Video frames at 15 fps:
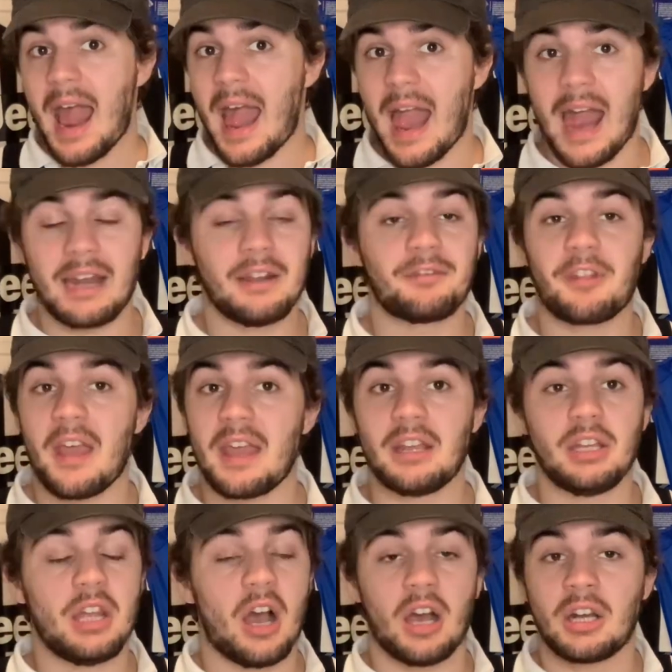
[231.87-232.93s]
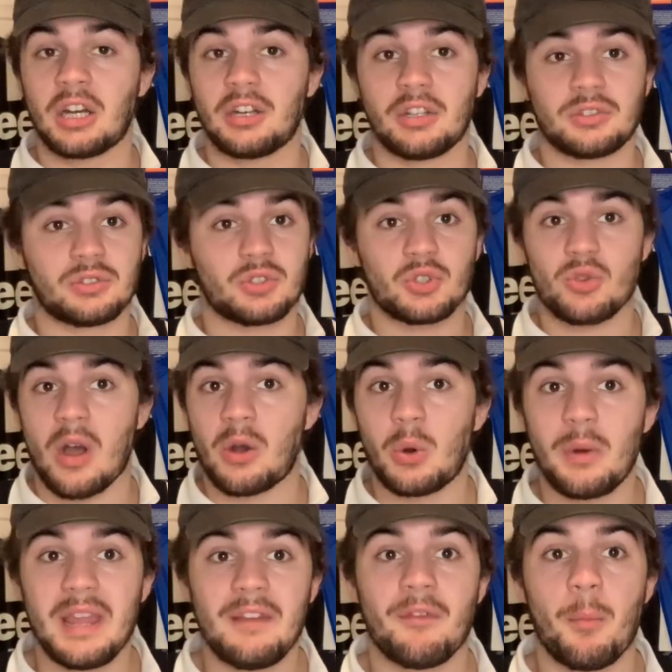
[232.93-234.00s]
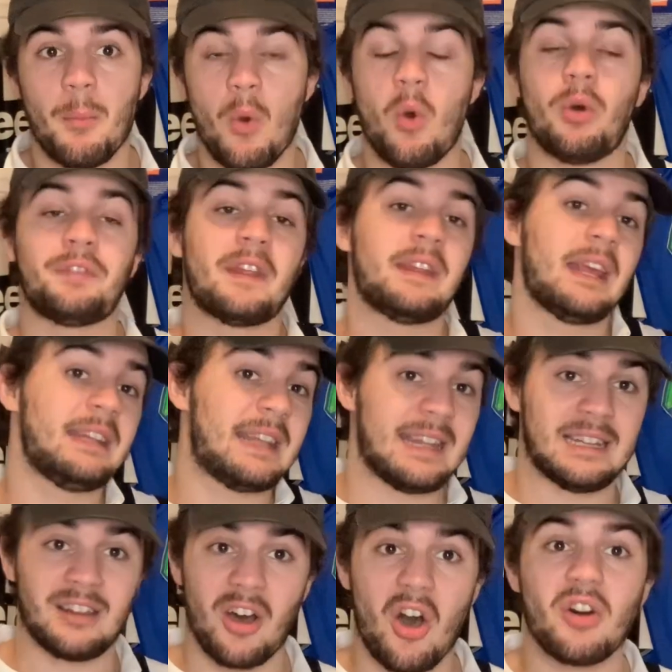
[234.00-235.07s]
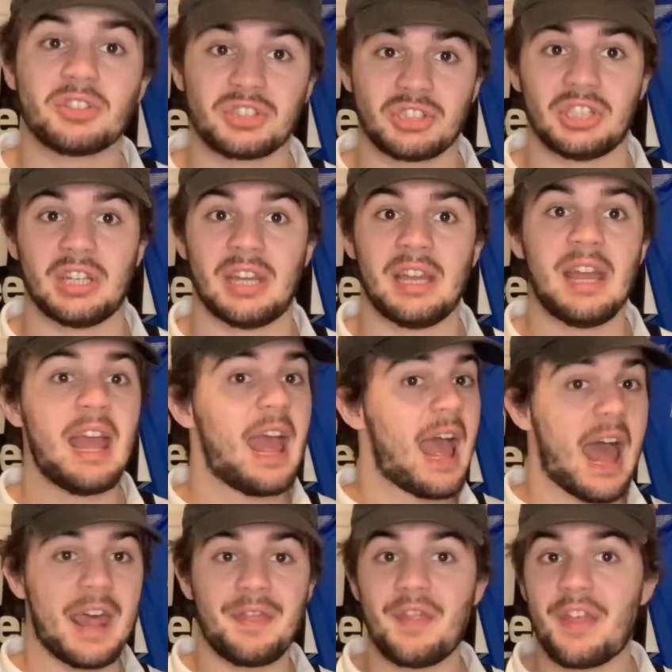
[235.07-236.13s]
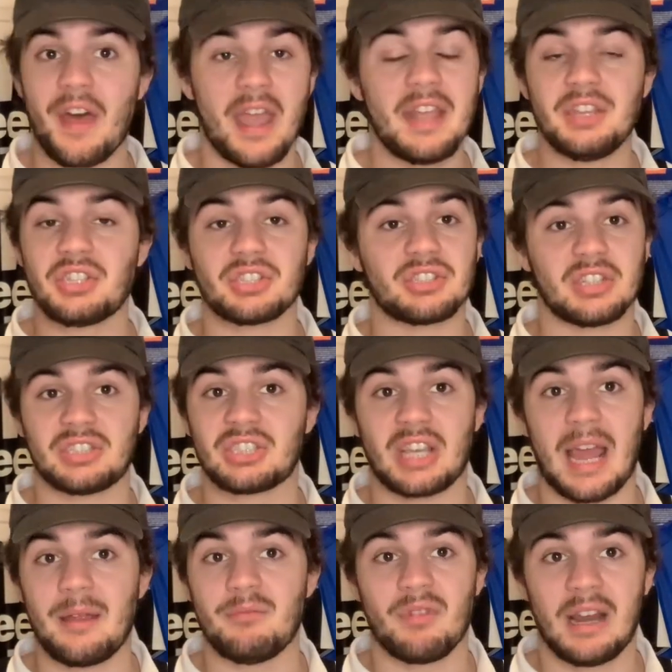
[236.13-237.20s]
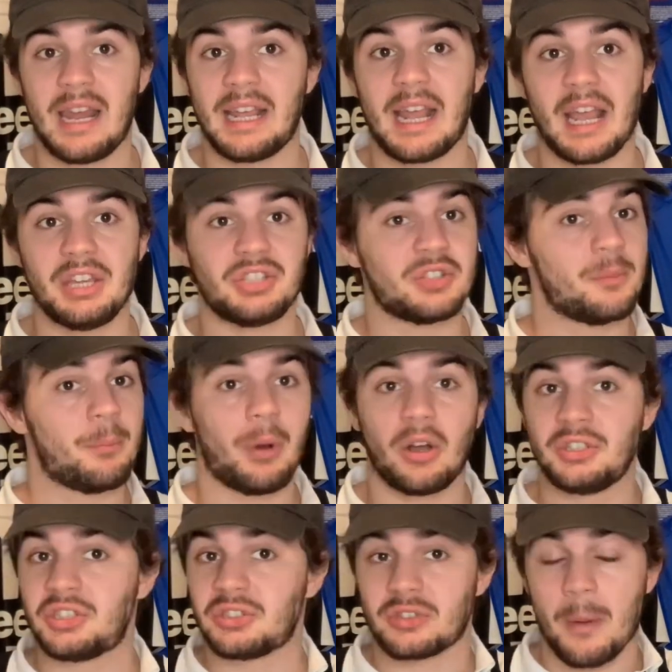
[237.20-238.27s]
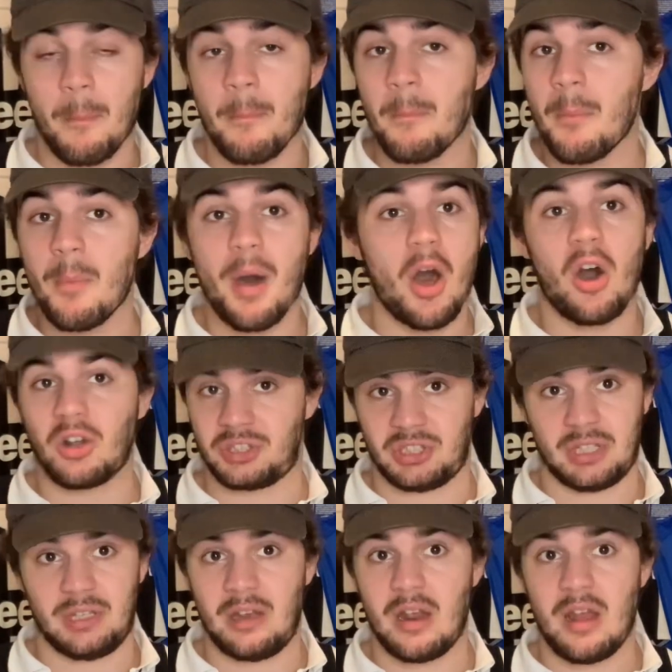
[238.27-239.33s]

and if they are going to struggle even more than they did last year, and they just escaped relegation by just a margin,